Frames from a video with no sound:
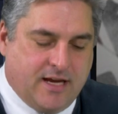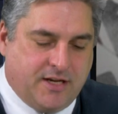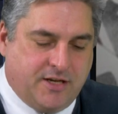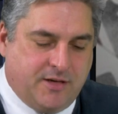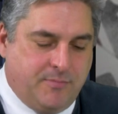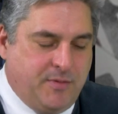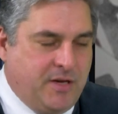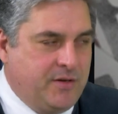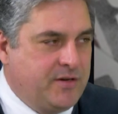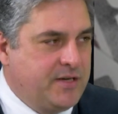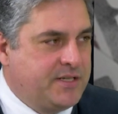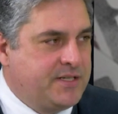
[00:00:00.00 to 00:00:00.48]

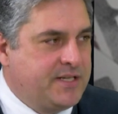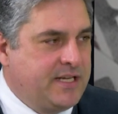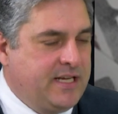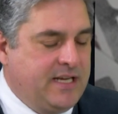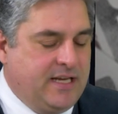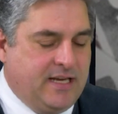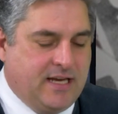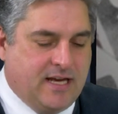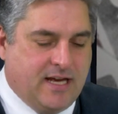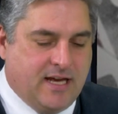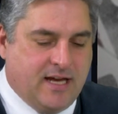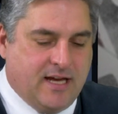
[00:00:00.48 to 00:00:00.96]

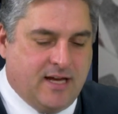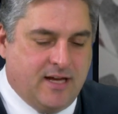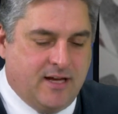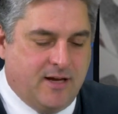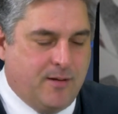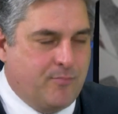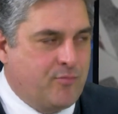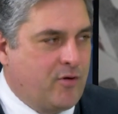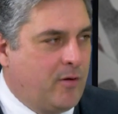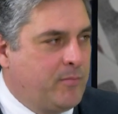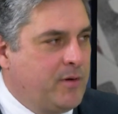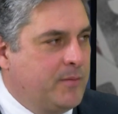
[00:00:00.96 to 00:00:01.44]
community uh,
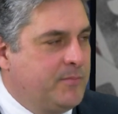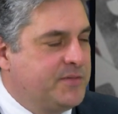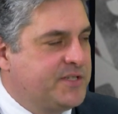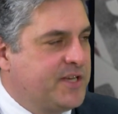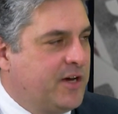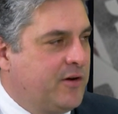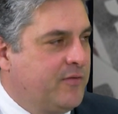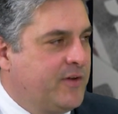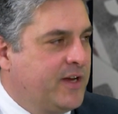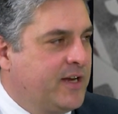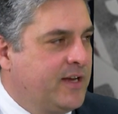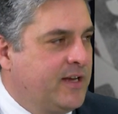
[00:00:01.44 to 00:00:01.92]
problem
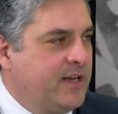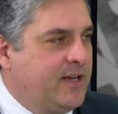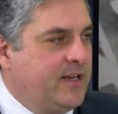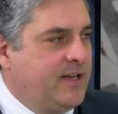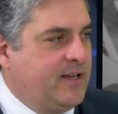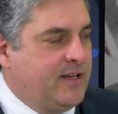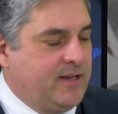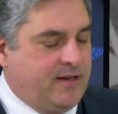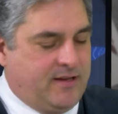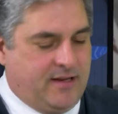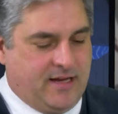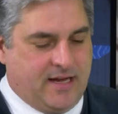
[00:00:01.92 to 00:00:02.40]
solving,
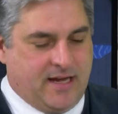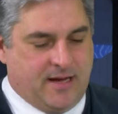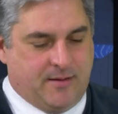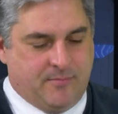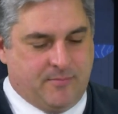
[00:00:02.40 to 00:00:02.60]
yeah.